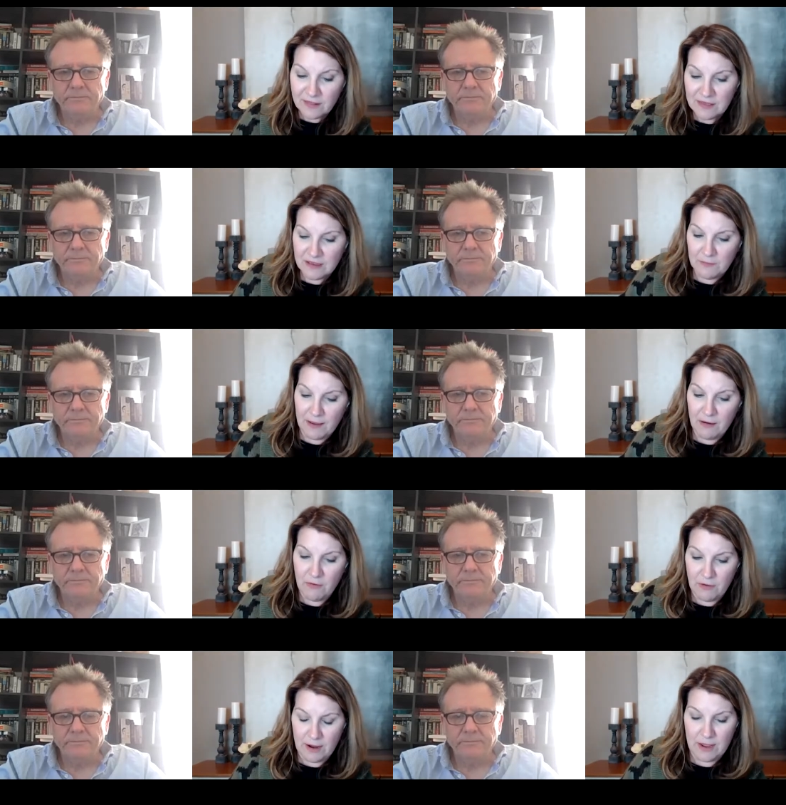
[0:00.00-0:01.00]
Speaker 1: think
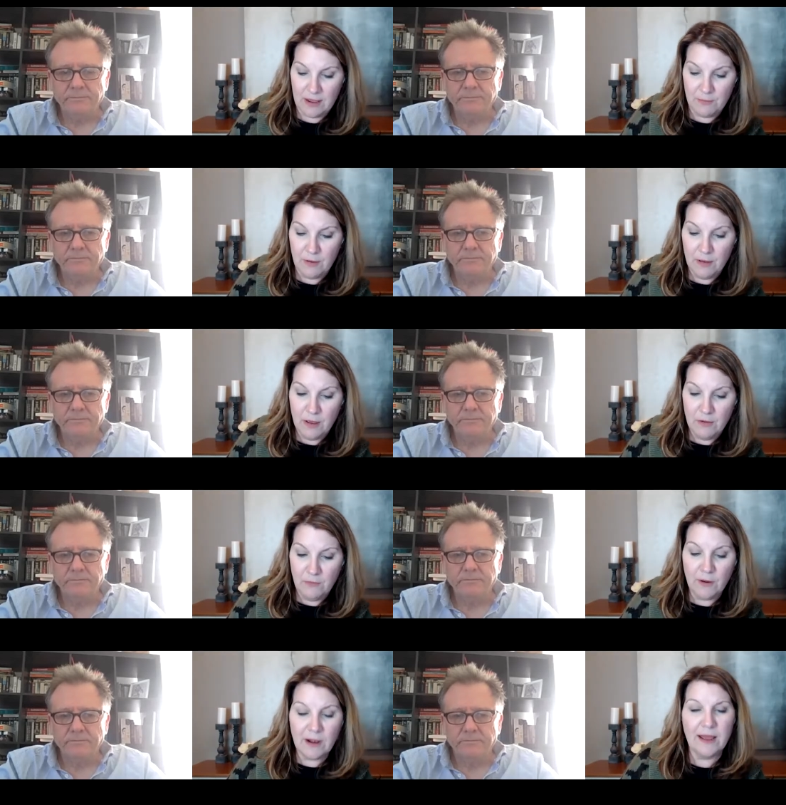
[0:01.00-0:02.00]
about um,
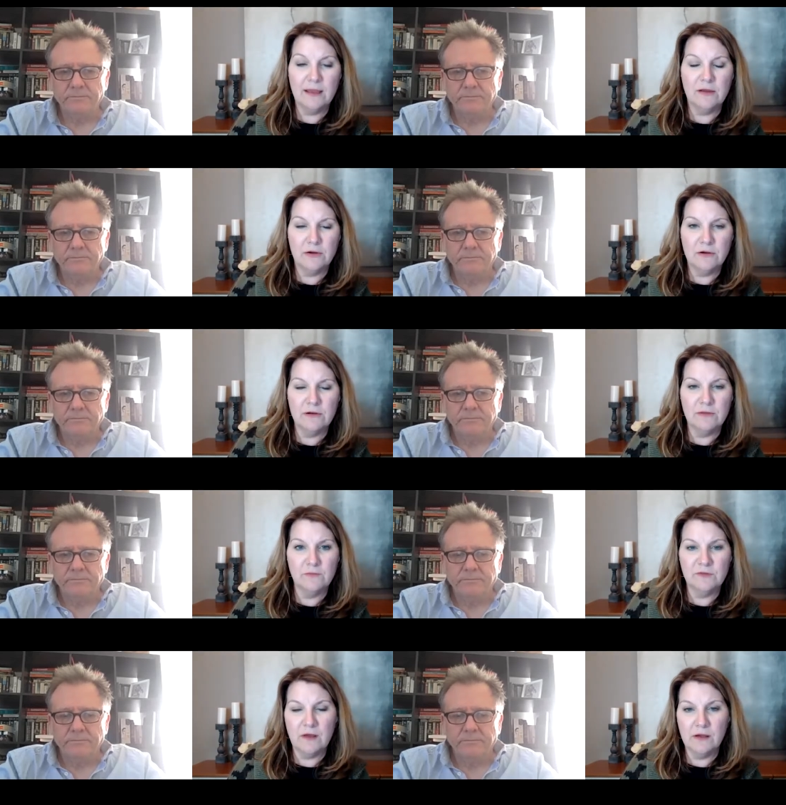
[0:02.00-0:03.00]
what I heard
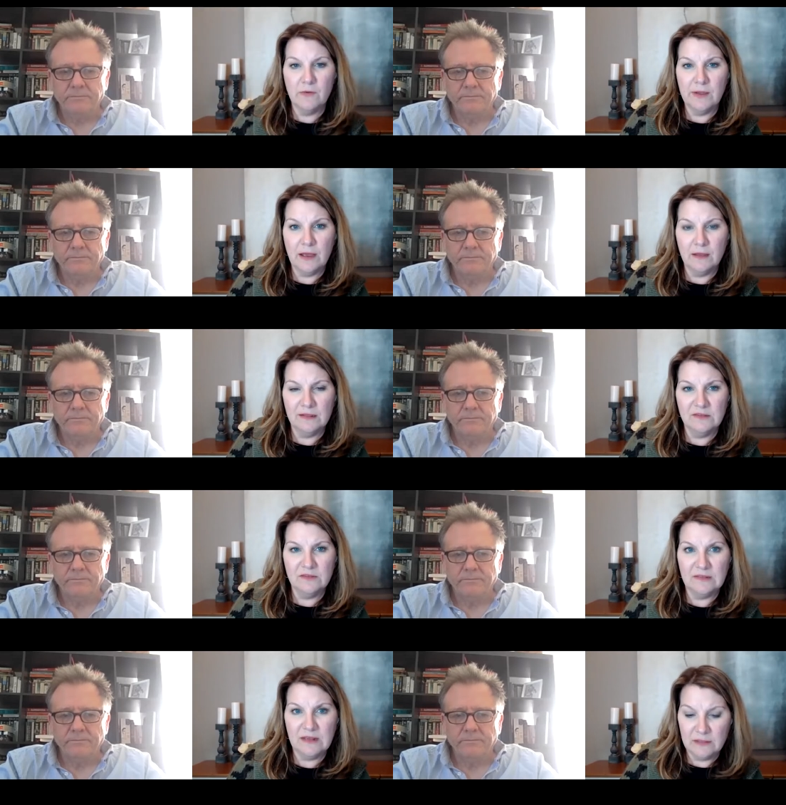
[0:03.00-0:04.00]
and saw going on, let's
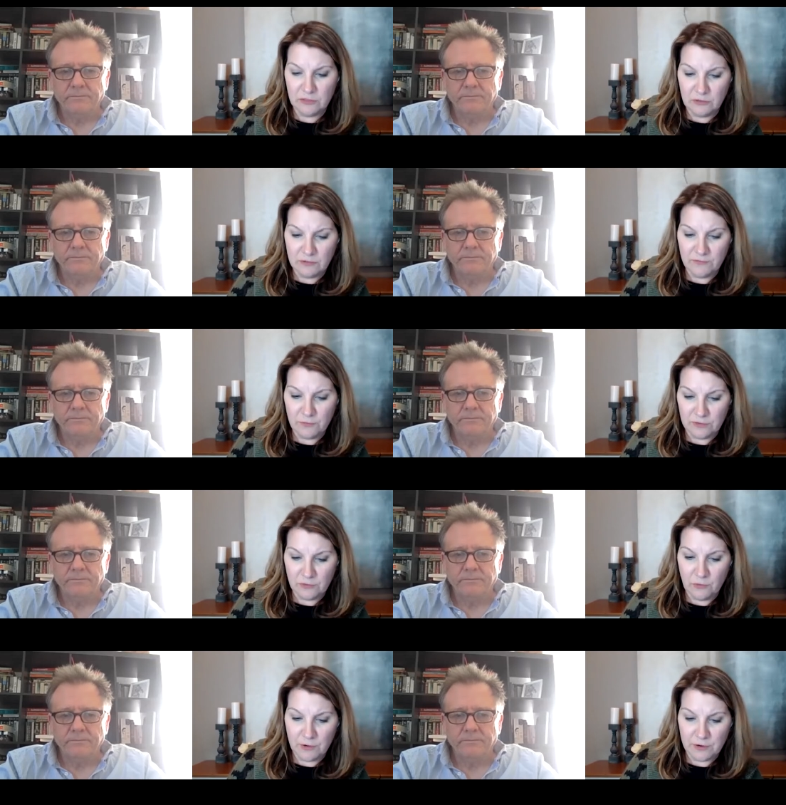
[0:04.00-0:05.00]
just say in the third and
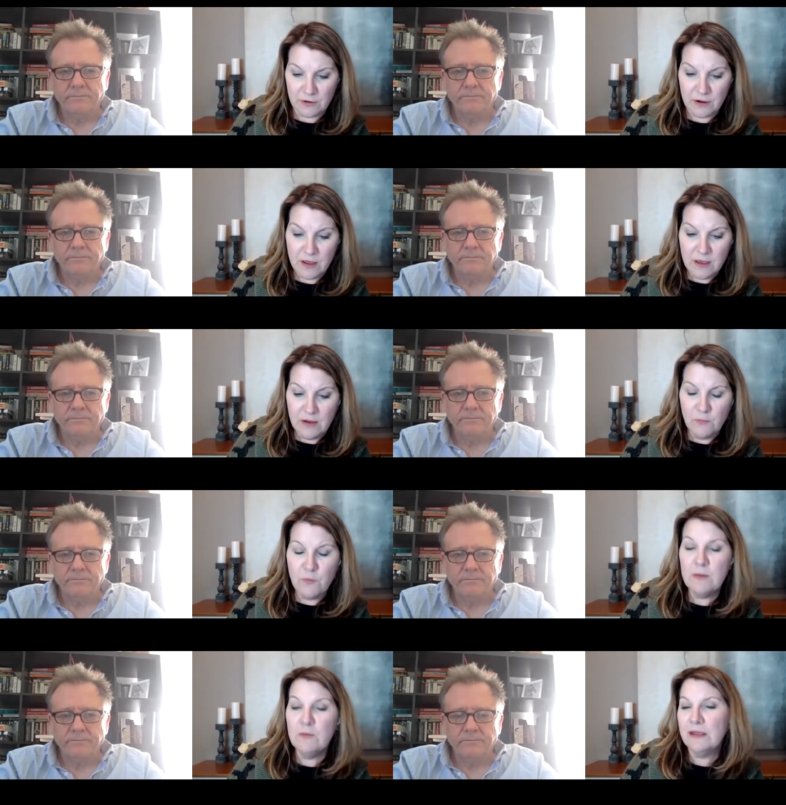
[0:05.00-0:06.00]
fourth quarter,
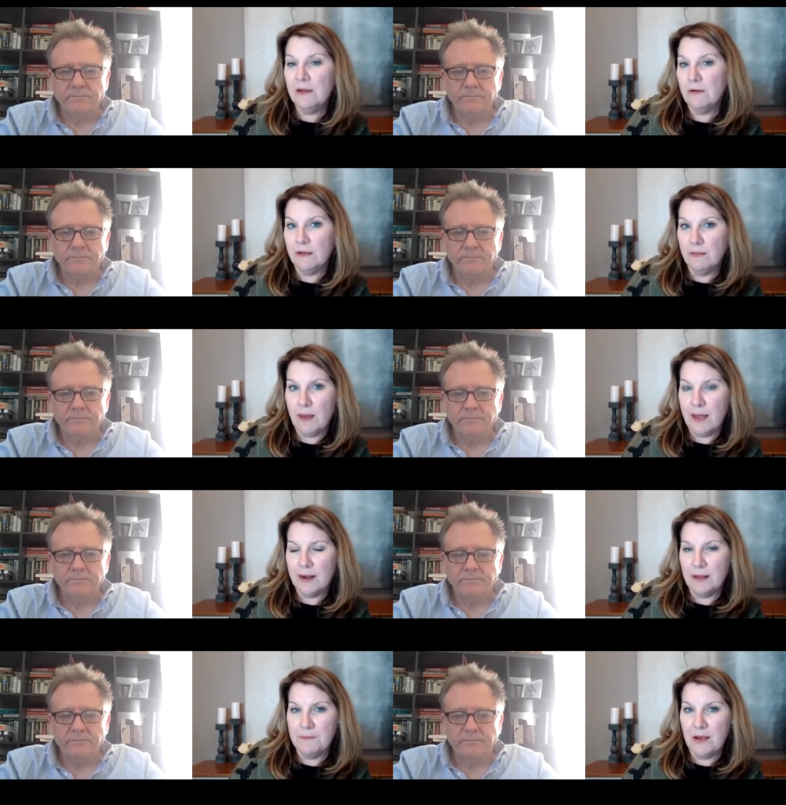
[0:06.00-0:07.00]
we were hearing a
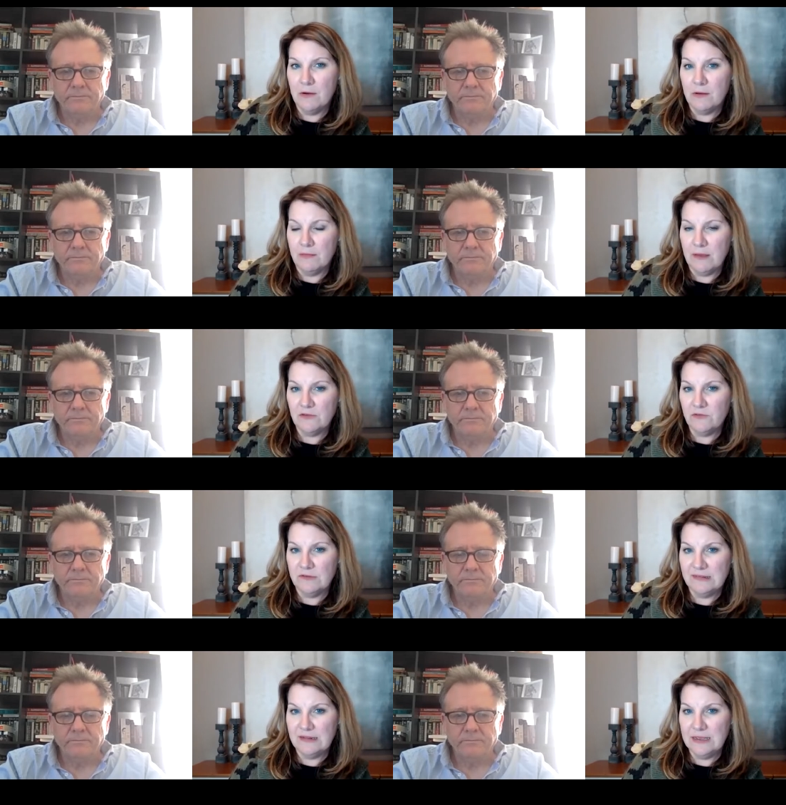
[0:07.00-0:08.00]
lot about
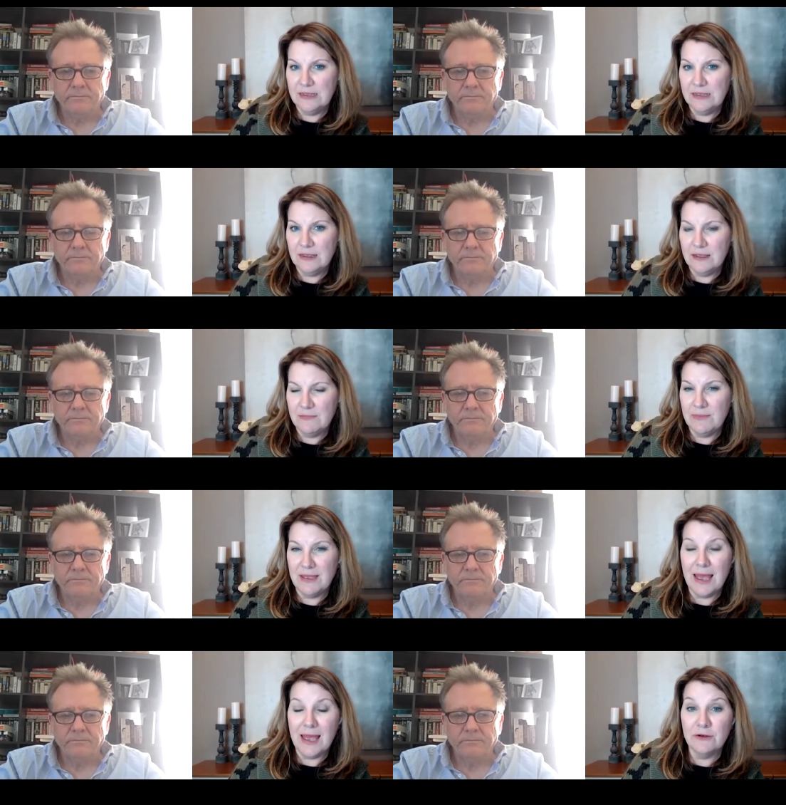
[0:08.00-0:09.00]
electricity and
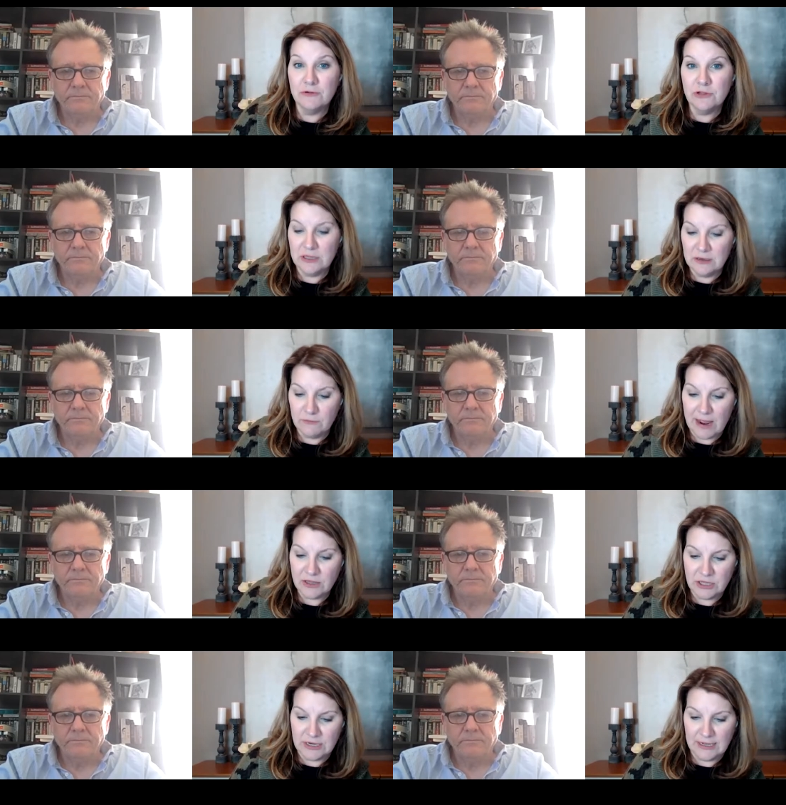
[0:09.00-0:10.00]
maybe energy
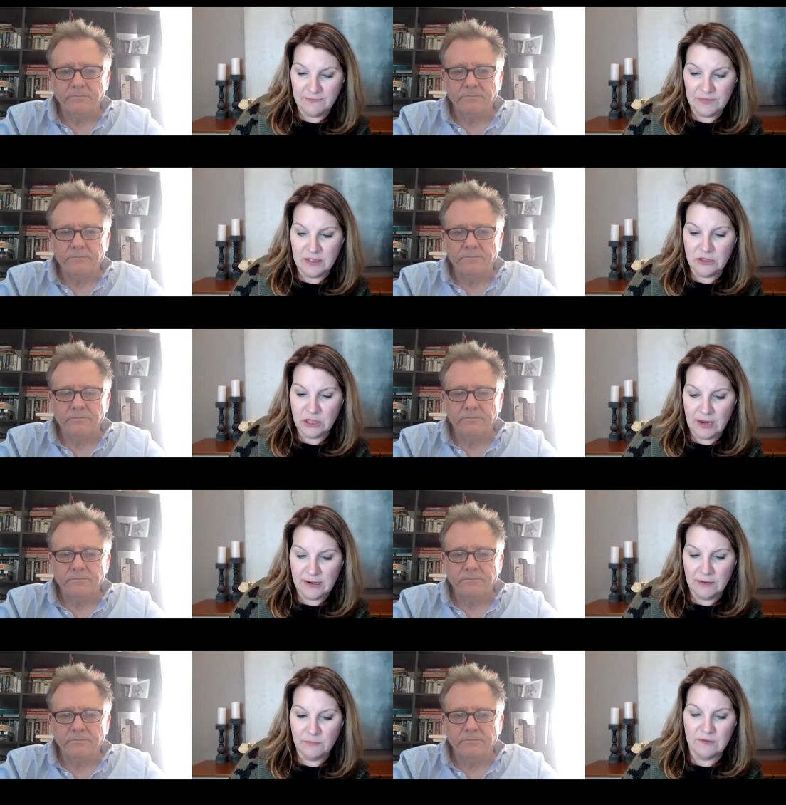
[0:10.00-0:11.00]
rationing in
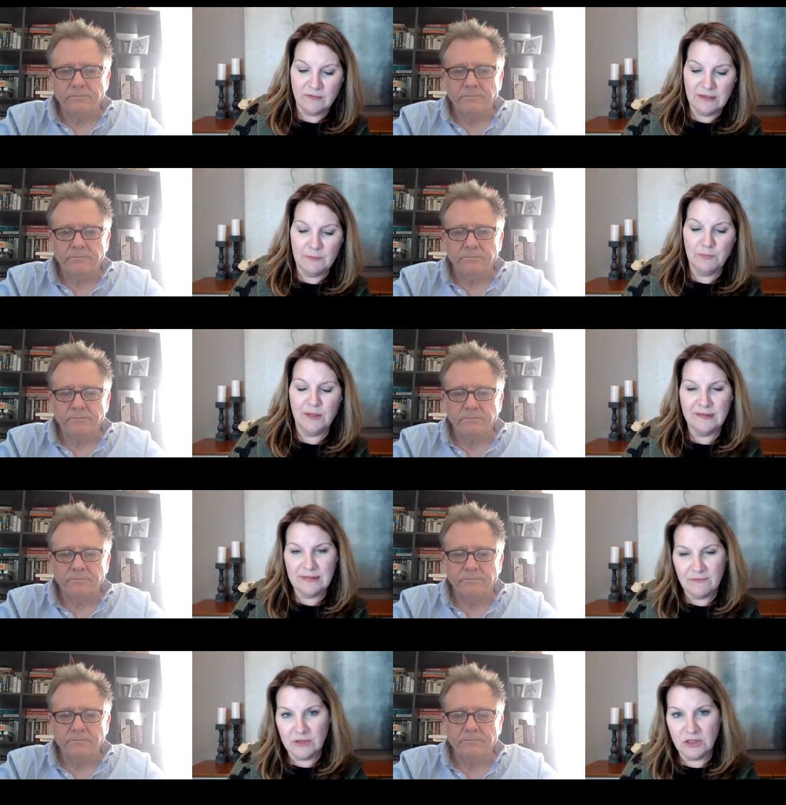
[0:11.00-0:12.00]
China, resulting in
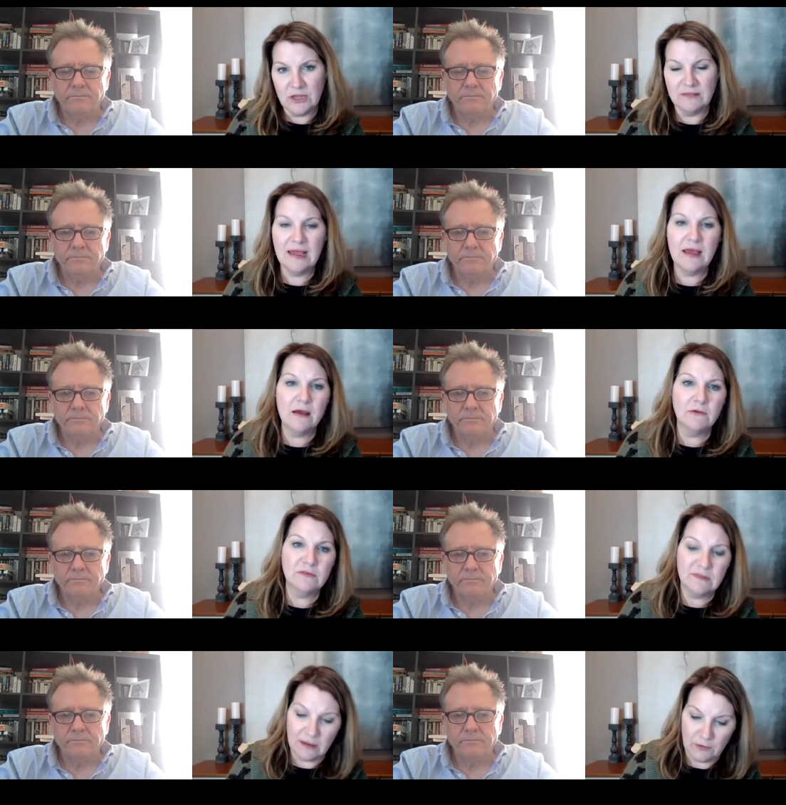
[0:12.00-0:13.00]
plants having to shut
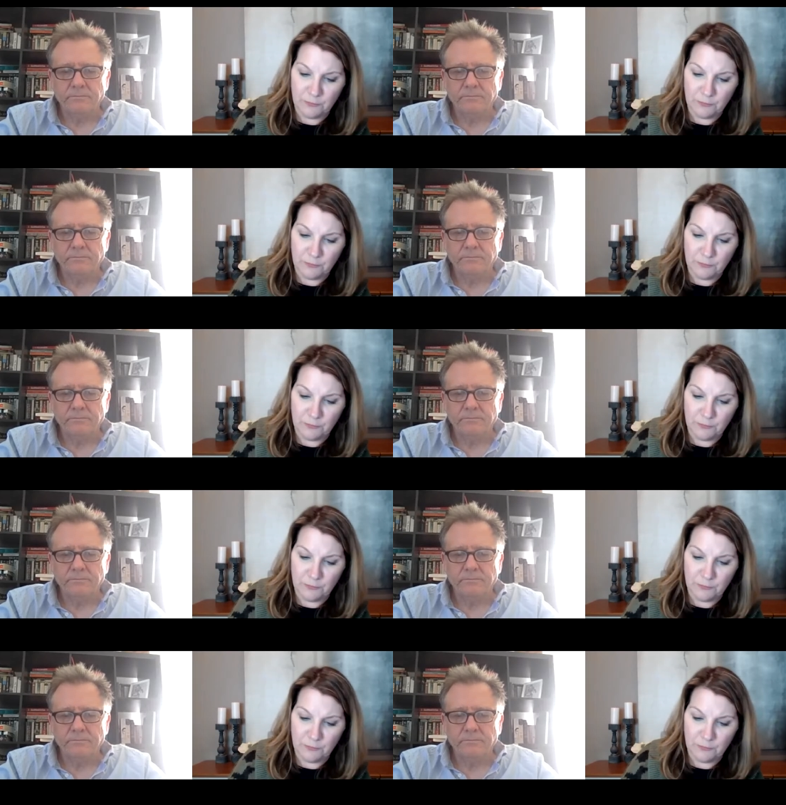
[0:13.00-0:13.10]
down, cycle